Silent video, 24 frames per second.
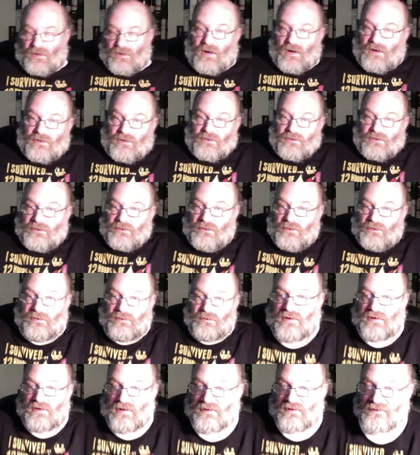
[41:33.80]
I don't know.
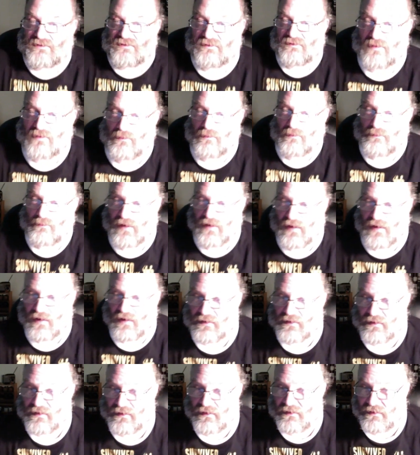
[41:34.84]
He hasn't come
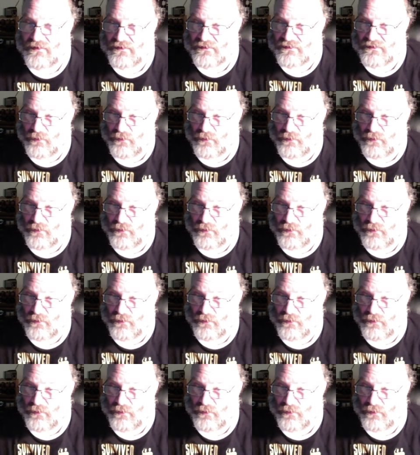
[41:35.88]
back, and his